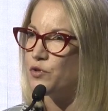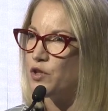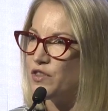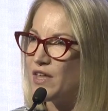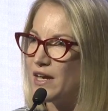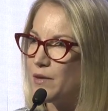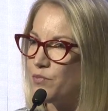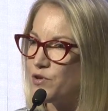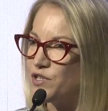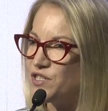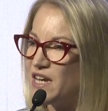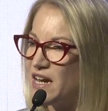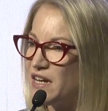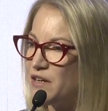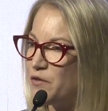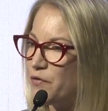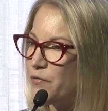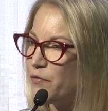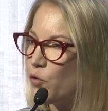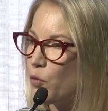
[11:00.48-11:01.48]
that they
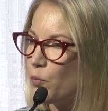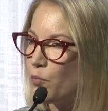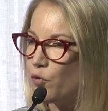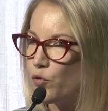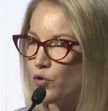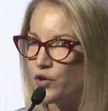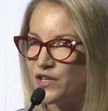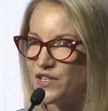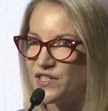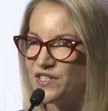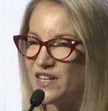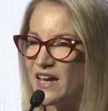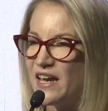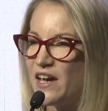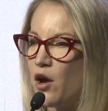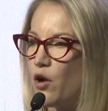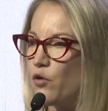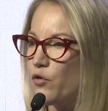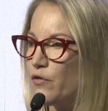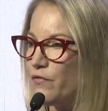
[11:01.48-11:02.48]
present for broader
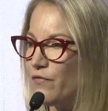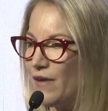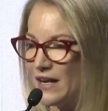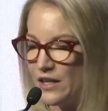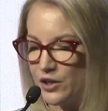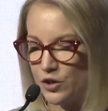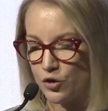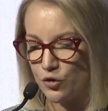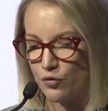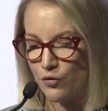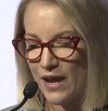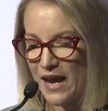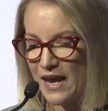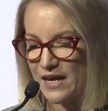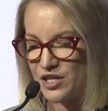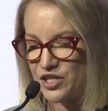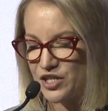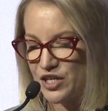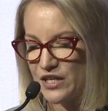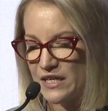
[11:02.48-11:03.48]
stakeholder value
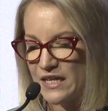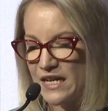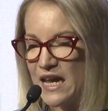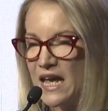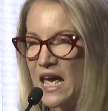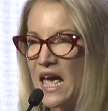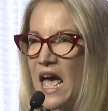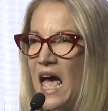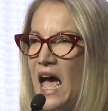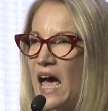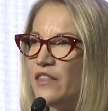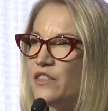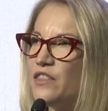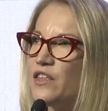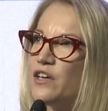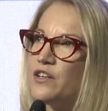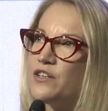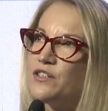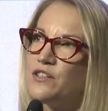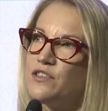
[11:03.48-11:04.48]
creation, and
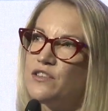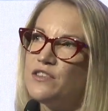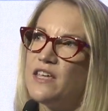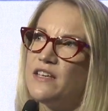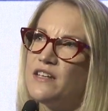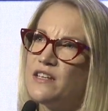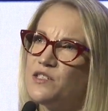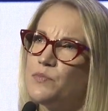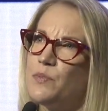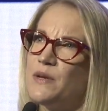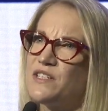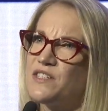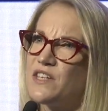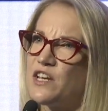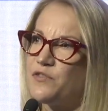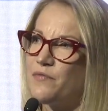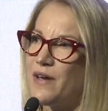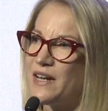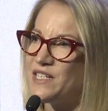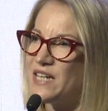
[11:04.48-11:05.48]
that there's been
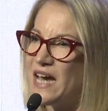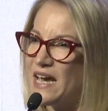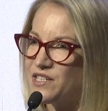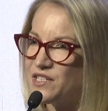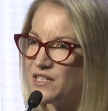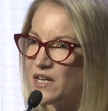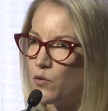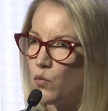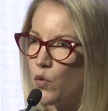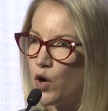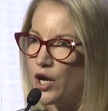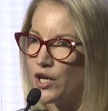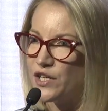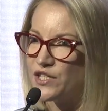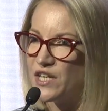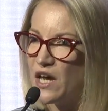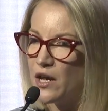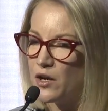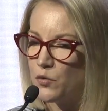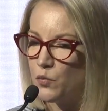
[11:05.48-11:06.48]
such fantastic work
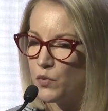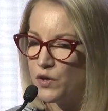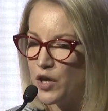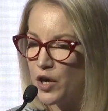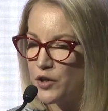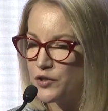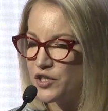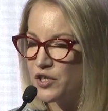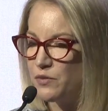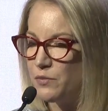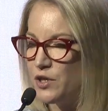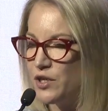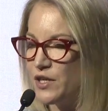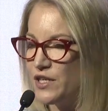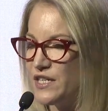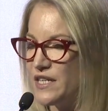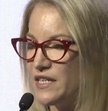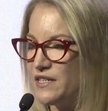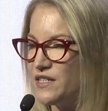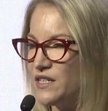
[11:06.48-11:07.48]
done with host
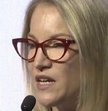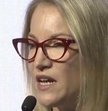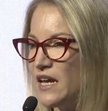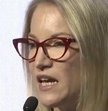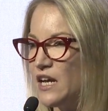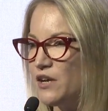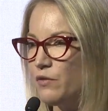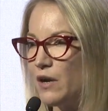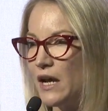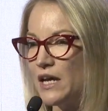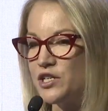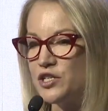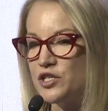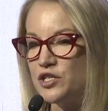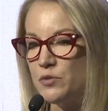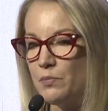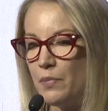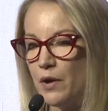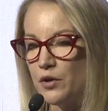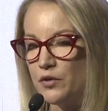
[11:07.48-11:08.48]
communities in relation
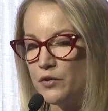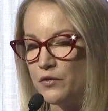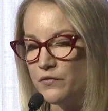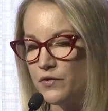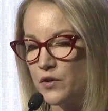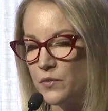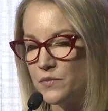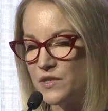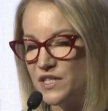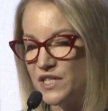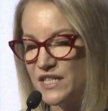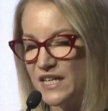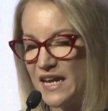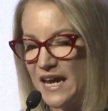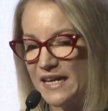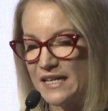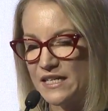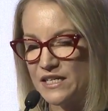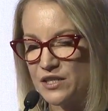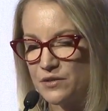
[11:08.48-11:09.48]
to both of them to
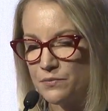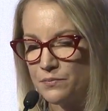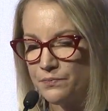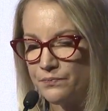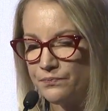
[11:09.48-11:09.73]
date.